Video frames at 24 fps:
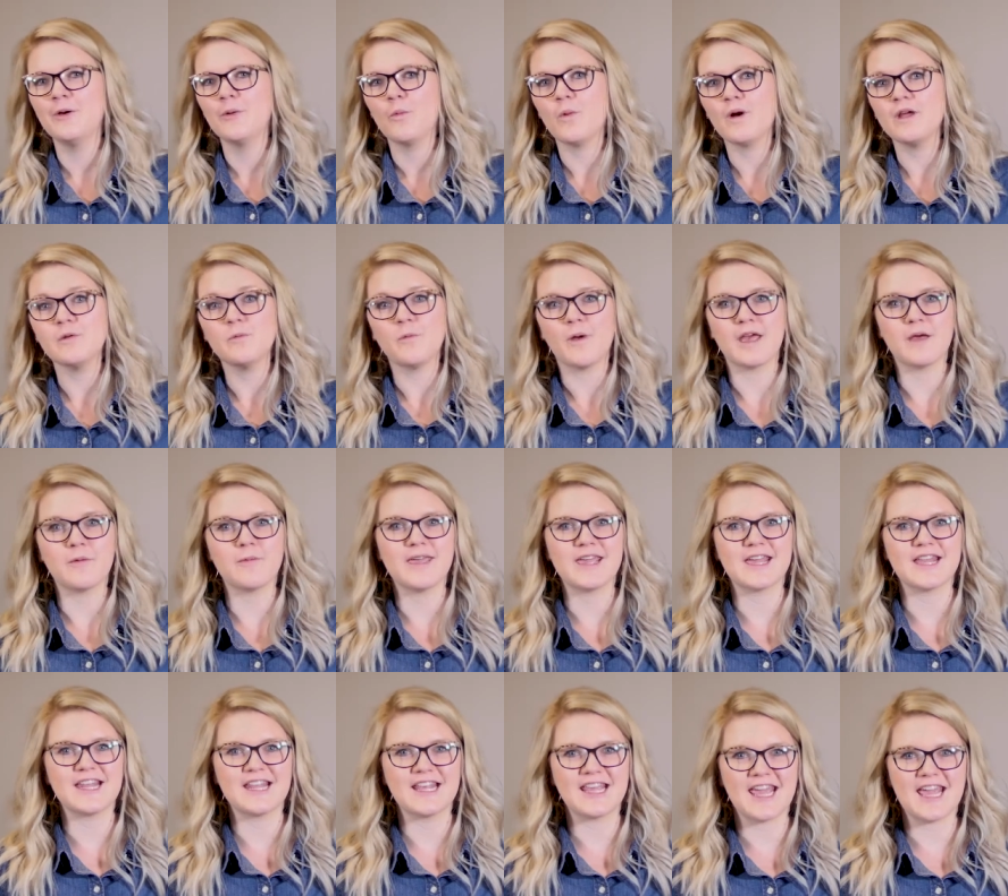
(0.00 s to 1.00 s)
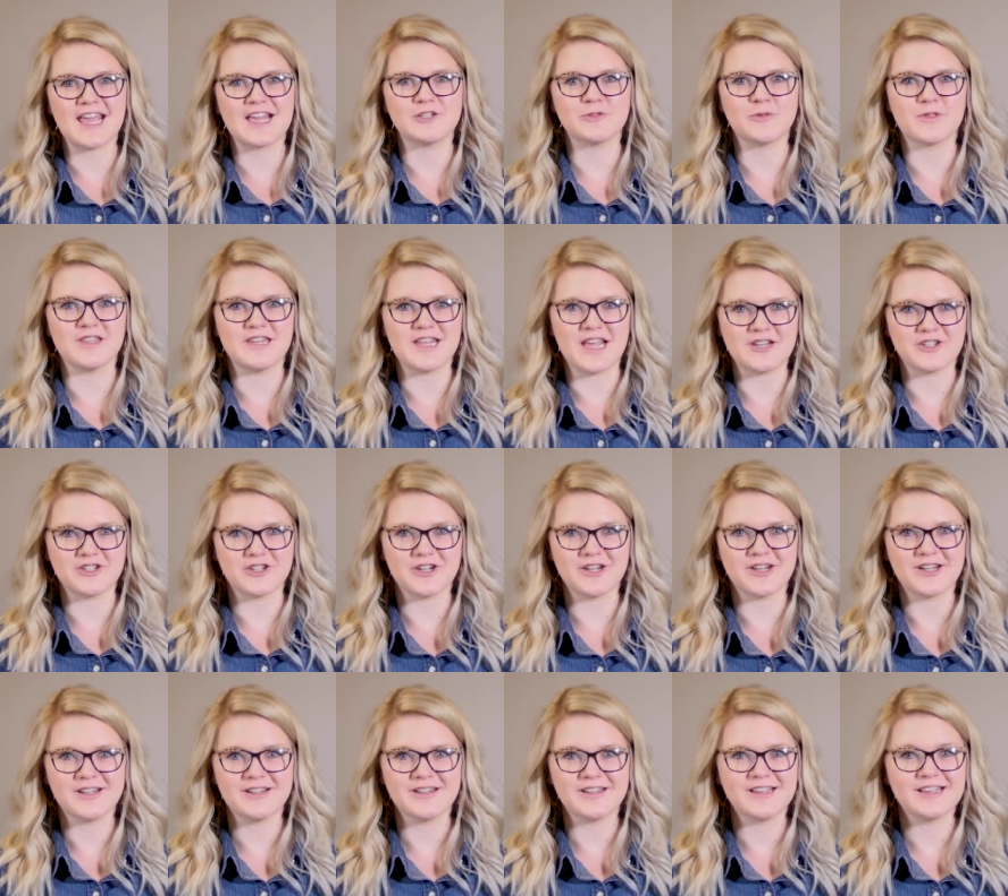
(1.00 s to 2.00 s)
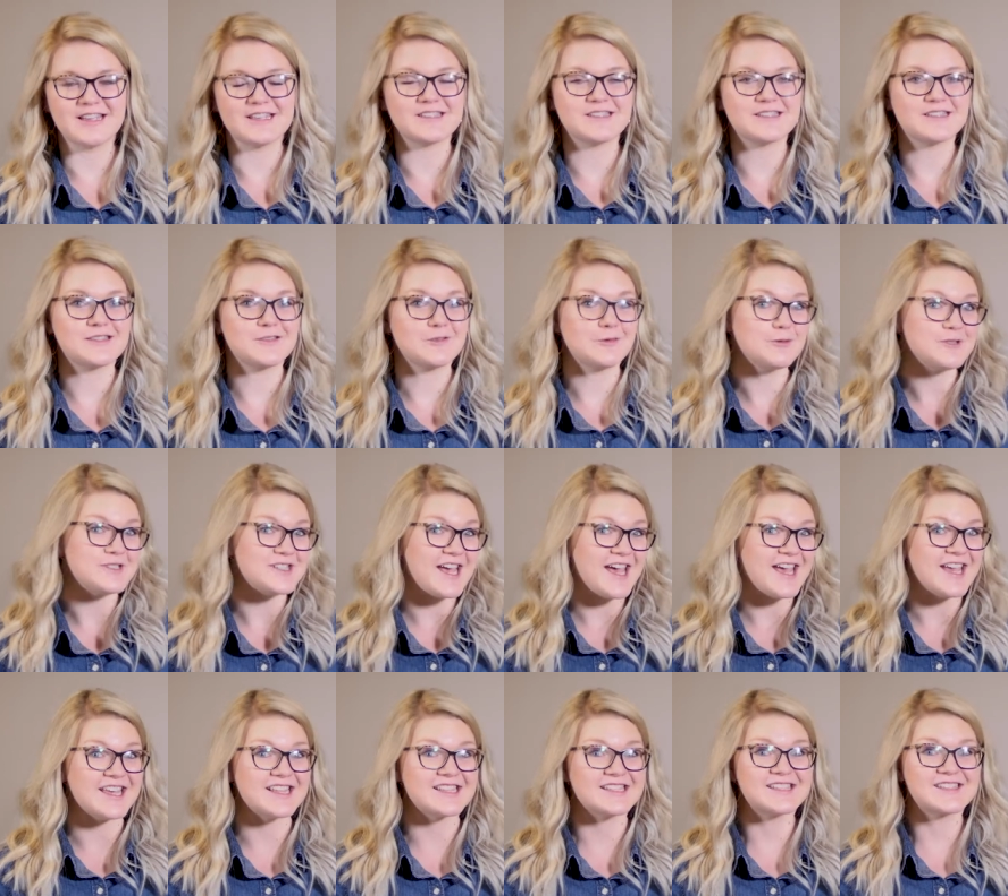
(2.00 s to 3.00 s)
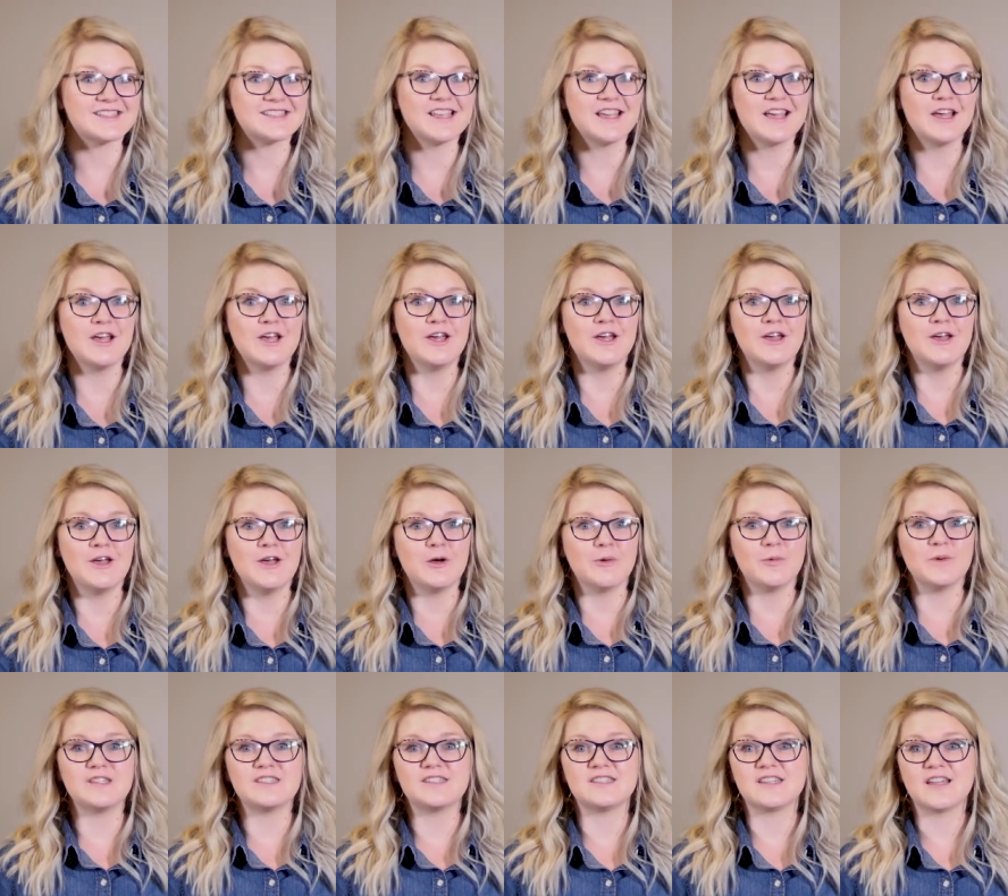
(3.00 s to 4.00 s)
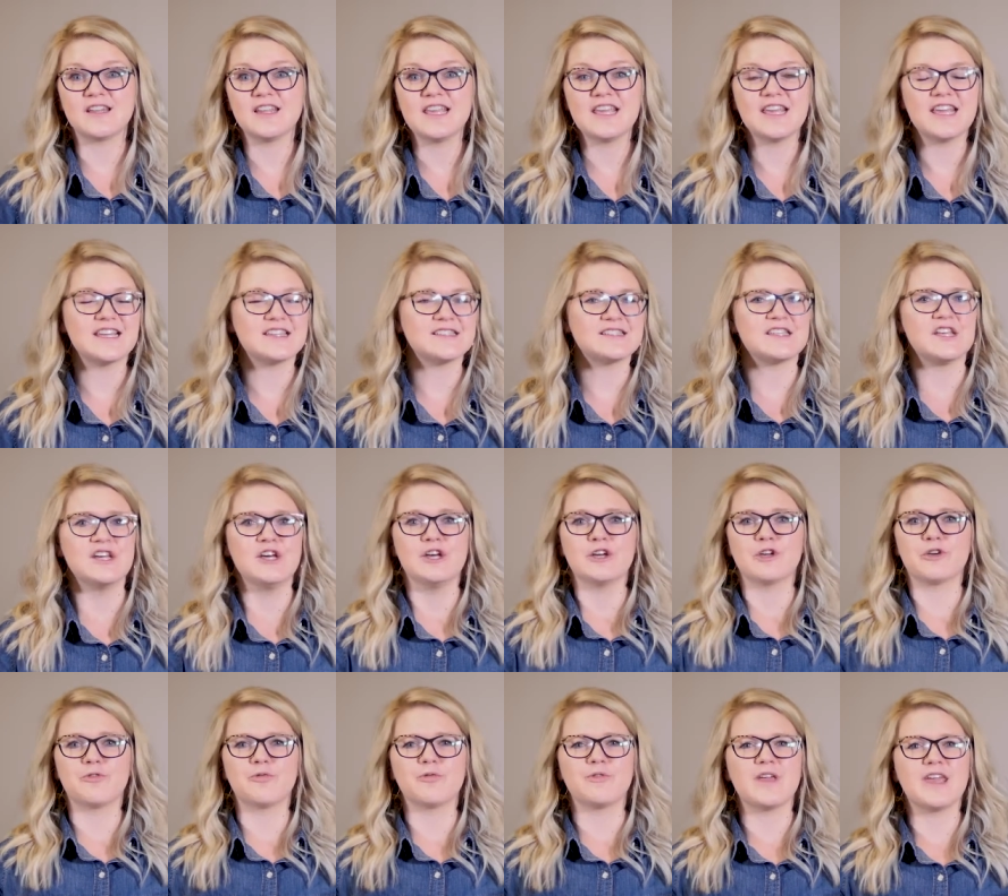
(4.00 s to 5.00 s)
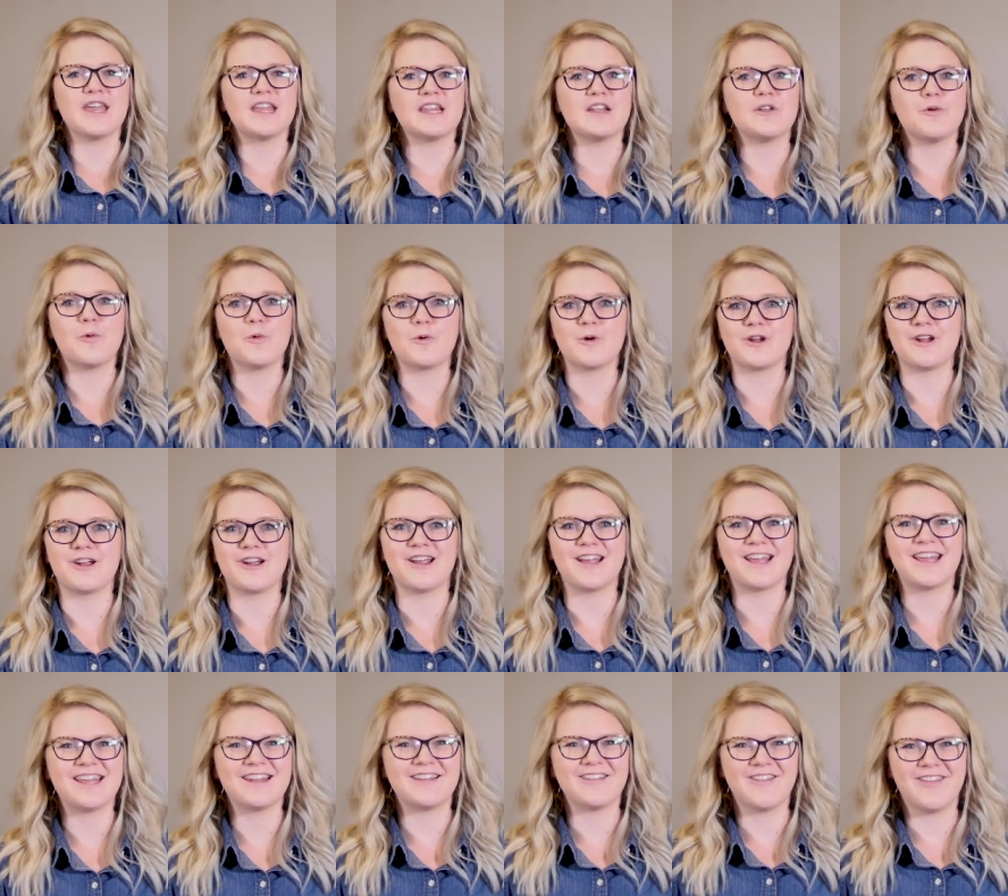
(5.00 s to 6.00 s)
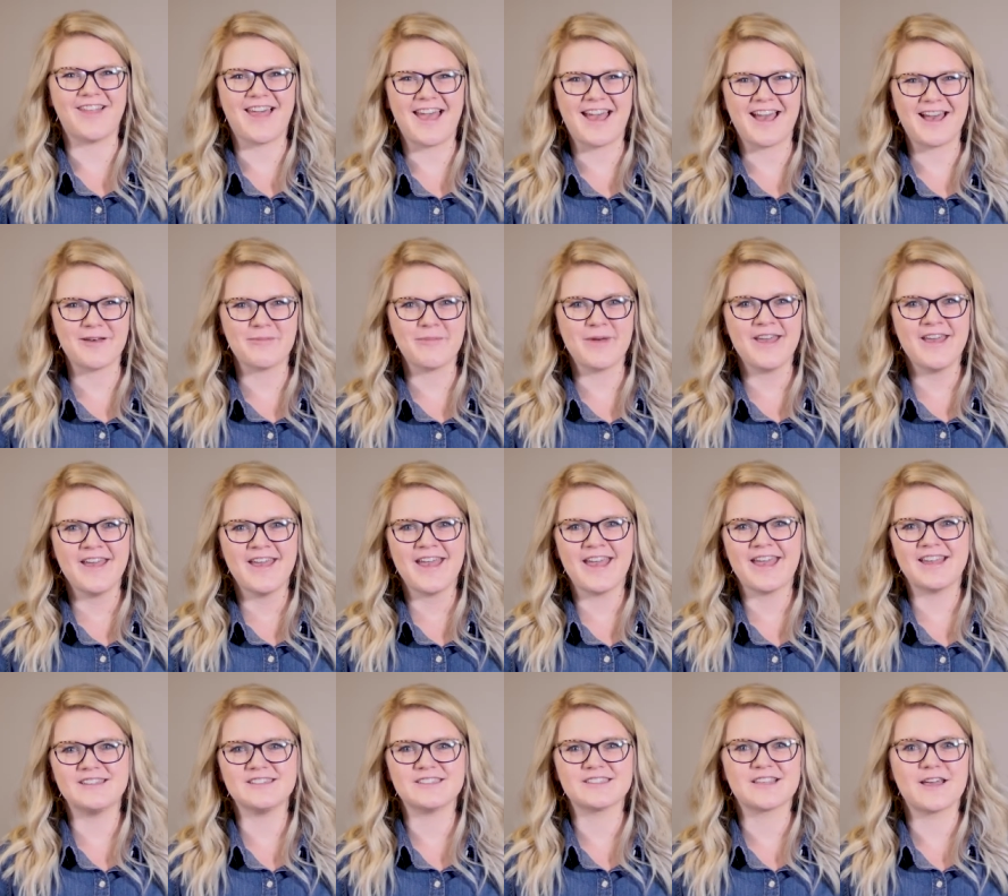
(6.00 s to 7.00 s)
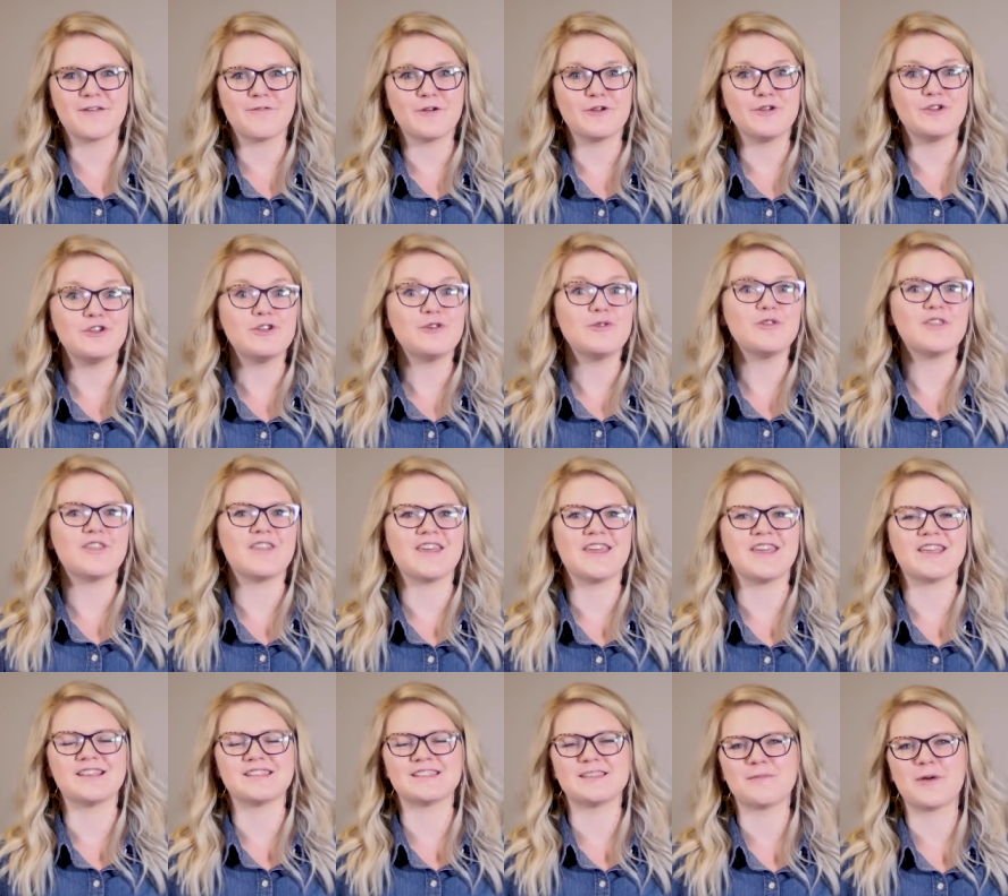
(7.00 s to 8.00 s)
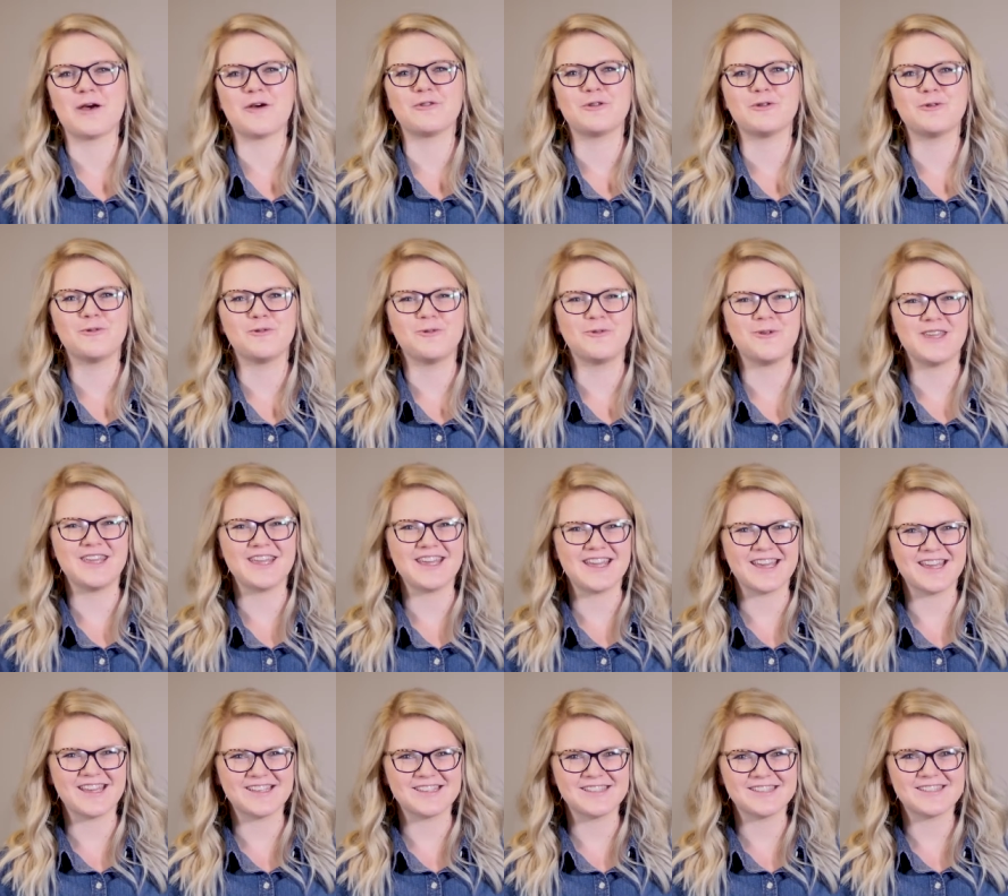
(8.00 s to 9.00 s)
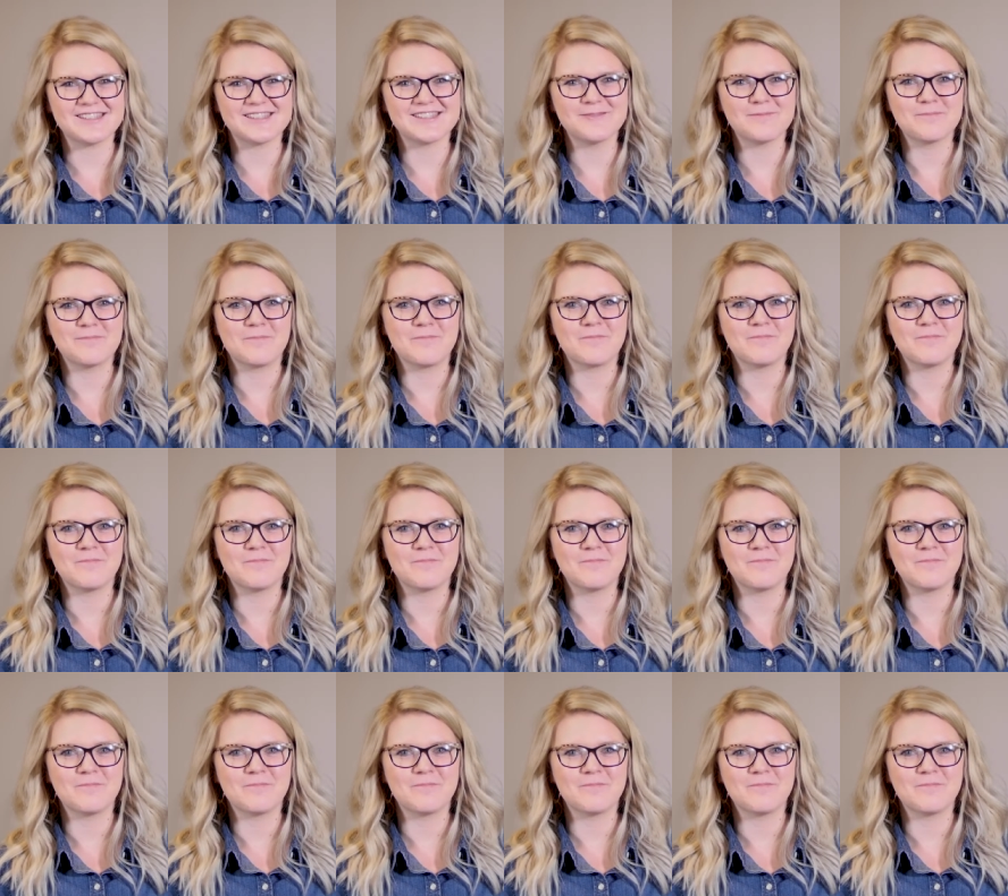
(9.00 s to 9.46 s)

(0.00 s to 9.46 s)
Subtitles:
One way we can engage with nature is through science. We study His created order in a lab and discover new things about who He is.